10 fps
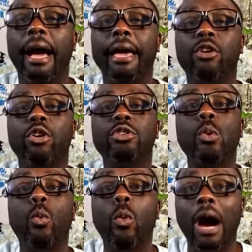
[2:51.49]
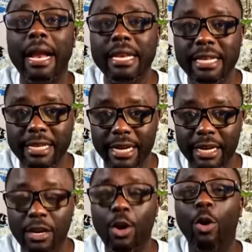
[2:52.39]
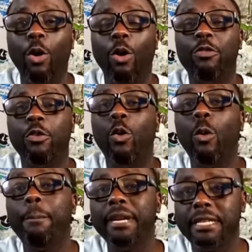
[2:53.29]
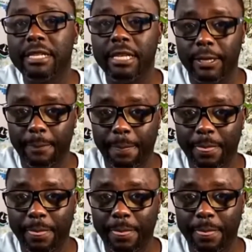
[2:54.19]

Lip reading: I got 1 year of OPT.